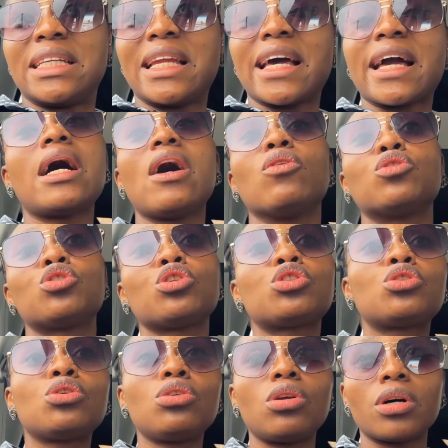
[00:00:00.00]
Like I was just
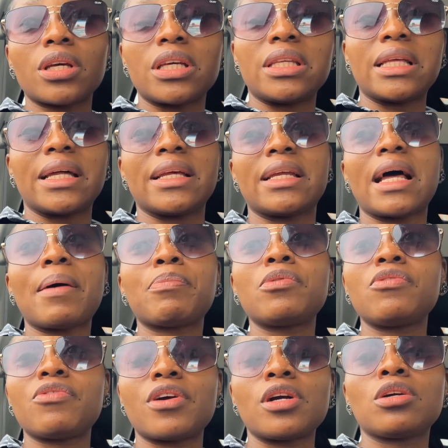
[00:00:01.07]
so lucky that it
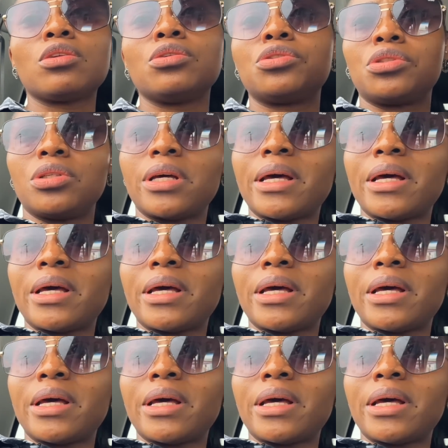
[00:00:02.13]
happened very close to the